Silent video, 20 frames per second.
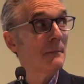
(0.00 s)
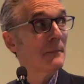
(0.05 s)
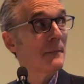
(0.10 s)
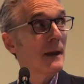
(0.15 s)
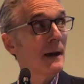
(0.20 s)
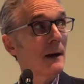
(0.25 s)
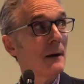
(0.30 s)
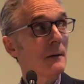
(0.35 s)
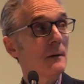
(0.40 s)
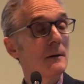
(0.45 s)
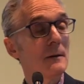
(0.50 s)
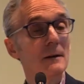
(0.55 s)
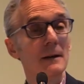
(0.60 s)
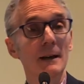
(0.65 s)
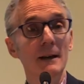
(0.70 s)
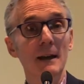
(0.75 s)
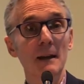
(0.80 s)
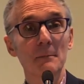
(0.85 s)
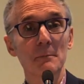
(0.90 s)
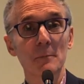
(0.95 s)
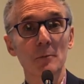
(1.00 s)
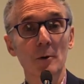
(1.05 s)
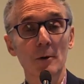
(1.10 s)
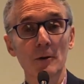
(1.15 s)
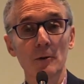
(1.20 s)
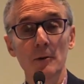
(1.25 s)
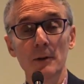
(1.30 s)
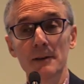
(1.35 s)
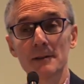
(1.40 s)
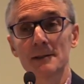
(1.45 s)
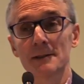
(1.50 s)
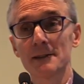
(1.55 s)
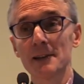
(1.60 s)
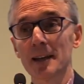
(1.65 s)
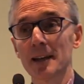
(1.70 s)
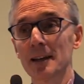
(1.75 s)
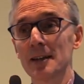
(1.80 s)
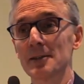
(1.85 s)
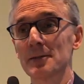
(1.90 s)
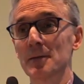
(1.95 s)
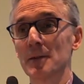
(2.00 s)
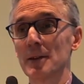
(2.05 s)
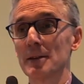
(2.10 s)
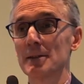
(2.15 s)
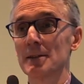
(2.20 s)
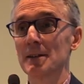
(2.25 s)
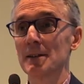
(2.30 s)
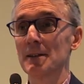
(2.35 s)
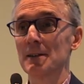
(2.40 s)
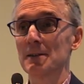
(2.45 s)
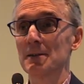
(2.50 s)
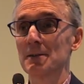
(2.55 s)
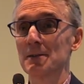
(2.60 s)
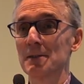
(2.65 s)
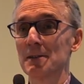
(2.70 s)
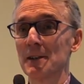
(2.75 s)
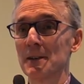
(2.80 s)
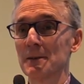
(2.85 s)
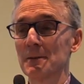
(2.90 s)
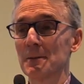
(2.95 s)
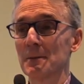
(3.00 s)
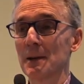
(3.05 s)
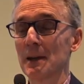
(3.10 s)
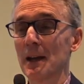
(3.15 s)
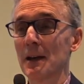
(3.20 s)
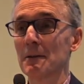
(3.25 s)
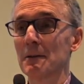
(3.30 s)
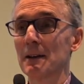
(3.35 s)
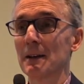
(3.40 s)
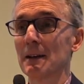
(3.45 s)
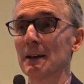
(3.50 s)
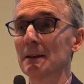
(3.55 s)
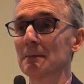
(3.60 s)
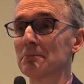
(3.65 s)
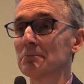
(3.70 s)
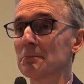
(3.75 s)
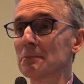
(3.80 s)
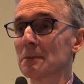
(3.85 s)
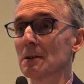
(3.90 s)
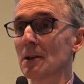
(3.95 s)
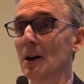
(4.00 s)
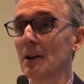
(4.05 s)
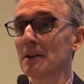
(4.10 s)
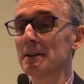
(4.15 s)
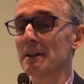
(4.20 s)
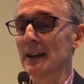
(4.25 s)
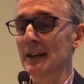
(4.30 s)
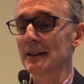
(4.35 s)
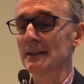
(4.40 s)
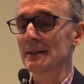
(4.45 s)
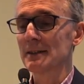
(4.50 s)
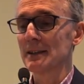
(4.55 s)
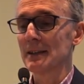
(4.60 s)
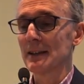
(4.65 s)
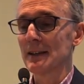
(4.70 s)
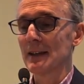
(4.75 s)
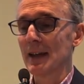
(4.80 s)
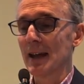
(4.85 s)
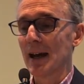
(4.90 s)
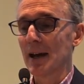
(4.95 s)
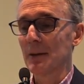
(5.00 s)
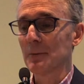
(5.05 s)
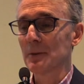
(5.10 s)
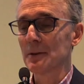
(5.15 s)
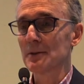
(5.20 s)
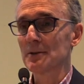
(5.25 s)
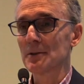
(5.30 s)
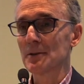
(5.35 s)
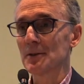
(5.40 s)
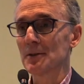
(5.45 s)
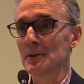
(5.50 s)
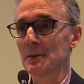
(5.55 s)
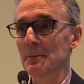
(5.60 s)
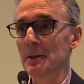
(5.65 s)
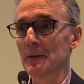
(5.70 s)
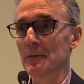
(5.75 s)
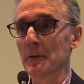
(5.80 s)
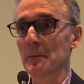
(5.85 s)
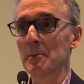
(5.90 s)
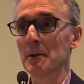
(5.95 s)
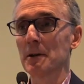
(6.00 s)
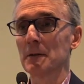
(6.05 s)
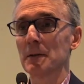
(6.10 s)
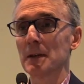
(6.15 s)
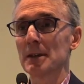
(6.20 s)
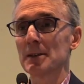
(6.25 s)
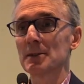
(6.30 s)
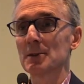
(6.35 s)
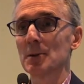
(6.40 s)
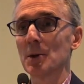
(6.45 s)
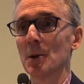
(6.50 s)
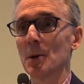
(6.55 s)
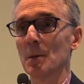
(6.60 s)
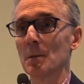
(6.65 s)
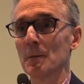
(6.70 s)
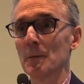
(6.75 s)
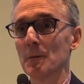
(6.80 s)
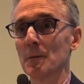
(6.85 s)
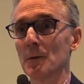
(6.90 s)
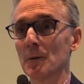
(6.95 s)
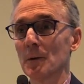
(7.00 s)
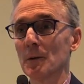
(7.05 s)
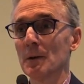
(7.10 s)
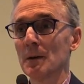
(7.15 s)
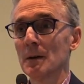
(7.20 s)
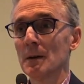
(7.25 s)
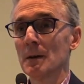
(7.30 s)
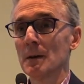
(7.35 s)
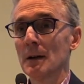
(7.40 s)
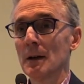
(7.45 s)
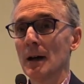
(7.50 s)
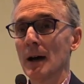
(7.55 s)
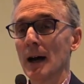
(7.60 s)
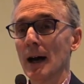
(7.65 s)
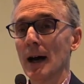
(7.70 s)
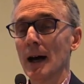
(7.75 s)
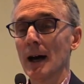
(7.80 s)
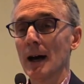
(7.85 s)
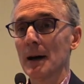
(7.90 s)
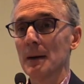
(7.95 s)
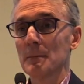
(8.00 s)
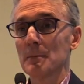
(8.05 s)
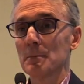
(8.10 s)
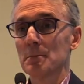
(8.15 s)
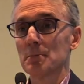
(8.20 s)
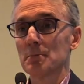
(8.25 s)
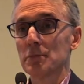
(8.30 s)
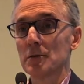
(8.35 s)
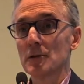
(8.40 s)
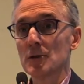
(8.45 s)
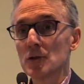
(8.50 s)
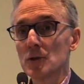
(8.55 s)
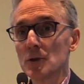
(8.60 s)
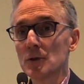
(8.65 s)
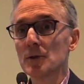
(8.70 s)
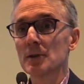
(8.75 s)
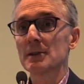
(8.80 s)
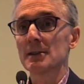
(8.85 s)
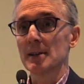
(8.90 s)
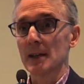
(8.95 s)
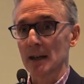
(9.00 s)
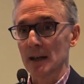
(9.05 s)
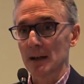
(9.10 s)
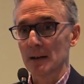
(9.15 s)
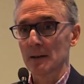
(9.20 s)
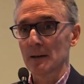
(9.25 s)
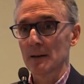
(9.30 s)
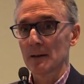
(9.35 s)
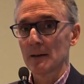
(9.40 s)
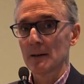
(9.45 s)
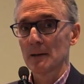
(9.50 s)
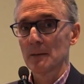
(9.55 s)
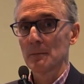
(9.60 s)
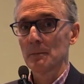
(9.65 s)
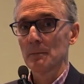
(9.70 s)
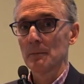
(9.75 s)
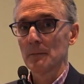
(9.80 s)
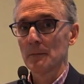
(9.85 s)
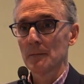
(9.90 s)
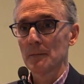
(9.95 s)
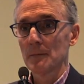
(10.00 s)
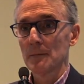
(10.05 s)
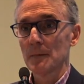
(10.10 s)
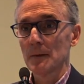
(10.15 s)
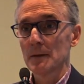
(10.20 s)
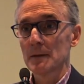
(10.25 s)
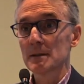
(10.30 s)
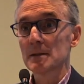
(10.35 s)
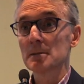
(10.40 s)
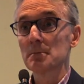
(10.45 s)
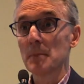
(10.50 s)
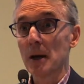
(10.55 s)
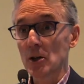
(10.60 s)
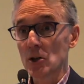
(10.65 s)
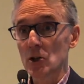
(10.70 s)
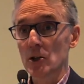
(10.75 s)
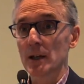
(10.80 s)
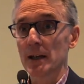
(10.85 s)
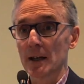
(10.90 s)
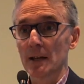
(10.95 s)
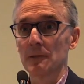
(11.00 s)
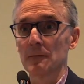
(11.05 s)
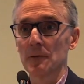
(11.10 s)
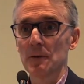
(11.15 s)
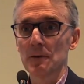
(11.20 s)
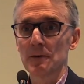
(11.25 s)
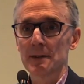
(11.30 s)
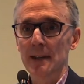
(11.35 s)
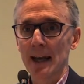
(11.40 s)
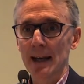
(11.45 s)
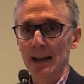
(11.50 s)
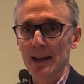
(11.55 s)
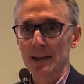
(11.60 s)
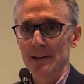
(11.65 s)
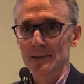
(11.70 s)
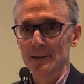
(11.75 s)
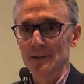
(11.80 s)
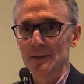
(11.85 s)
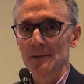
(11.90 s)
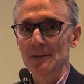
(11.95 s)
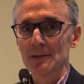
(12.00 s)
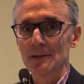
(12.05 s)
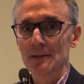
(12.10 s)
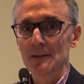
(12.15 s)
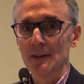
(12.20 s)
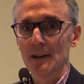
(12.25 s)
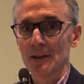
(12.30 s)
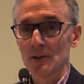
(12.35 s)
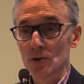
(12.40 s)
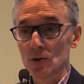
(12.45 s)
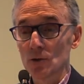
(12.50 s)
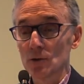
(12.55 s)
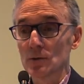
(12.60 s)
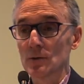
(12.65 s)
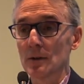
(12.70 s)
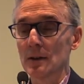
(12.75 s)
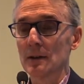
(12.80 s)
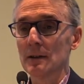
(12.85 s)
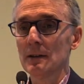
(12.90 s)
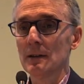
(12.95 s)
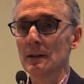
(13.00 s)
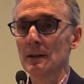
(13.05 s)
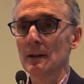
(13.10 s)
Now, again, what all this is telling us, friends, is that we are in a context now which is a bit of a perfect storm for producing especially confused adolescents and children,